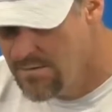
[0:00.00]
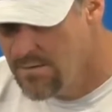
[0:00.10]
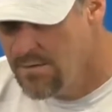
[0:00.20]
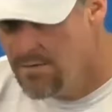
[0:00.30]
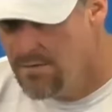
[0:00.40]

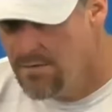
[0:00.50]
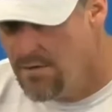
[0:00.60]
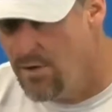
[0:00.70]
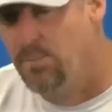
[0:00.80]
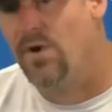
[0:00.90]

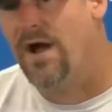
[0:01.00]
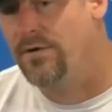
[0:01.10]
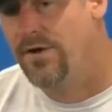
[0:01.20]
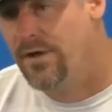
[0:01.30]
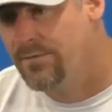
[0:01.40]
responsibility
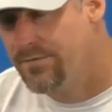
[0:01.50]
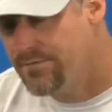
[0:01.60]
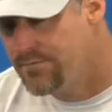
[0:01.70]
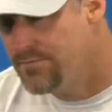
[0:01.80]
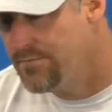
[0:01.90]
to make
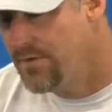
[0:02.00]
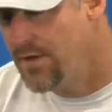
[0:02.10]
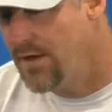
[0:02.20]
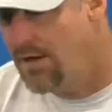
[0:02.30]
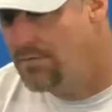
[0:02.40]
sure that
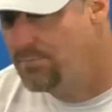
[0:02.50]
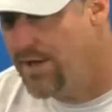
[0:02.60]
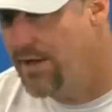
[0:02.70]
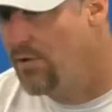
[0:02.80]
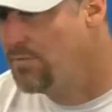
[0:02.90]
Swift
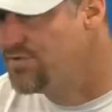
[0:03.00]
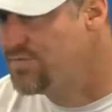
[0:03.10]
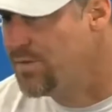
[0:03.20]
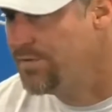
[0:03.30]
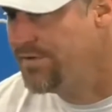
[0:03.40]
can stay
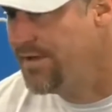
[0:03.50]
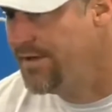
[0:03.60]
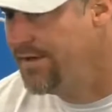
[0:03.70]
healthy.